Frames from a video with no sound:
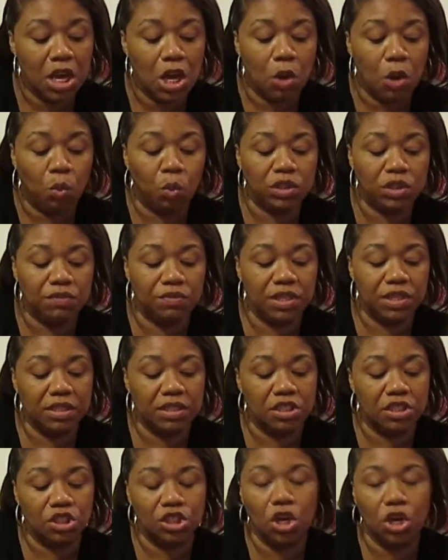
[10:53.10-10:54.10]
which Vince
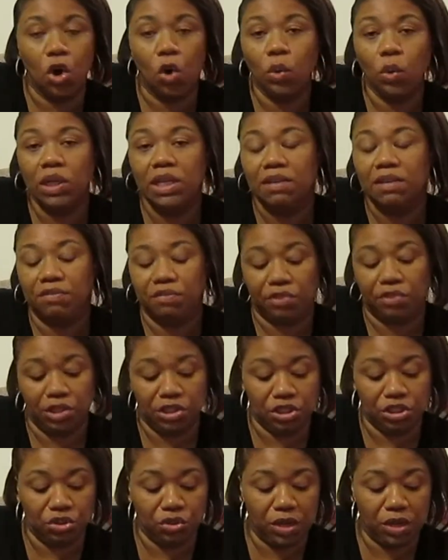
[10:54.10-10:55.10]
is totally
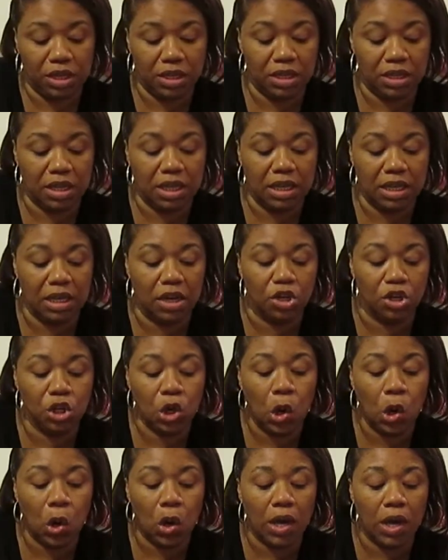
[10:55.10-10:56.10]
frustrated and
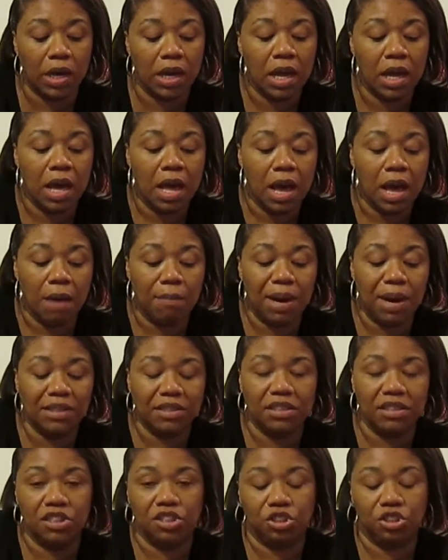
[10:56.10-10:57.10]
annoyed about
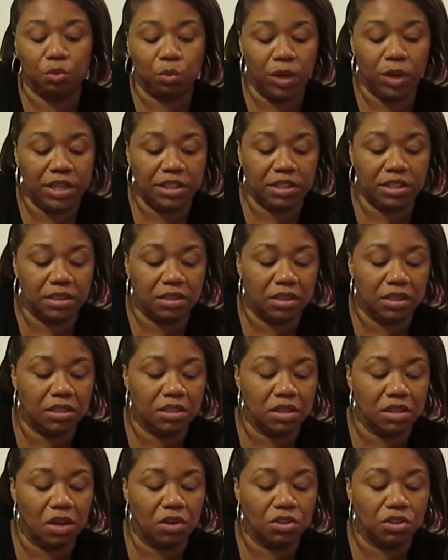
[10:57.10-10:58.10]
the situation. He's
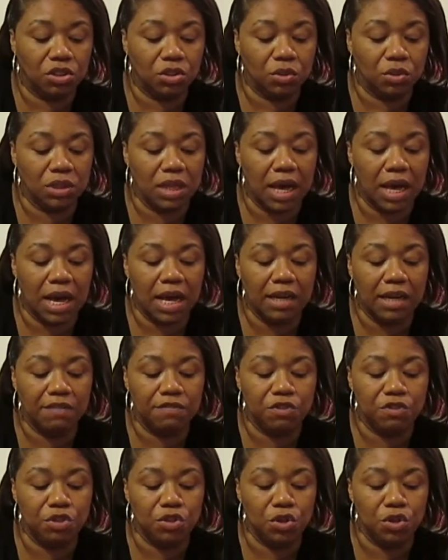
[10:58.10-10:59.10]
also tired
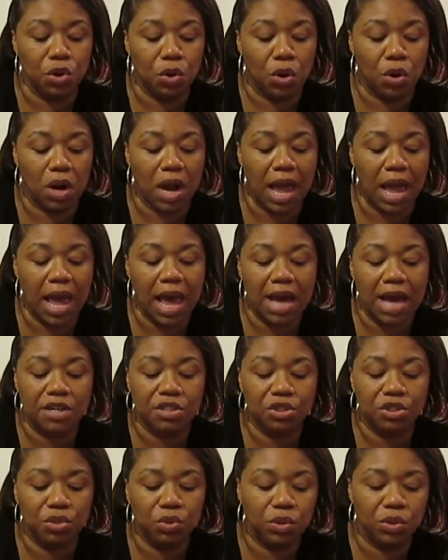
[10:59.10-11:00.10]
of your
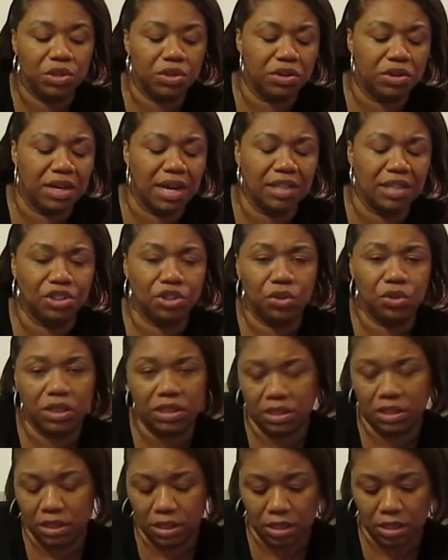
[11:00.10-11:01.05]
attitude. You're not trusting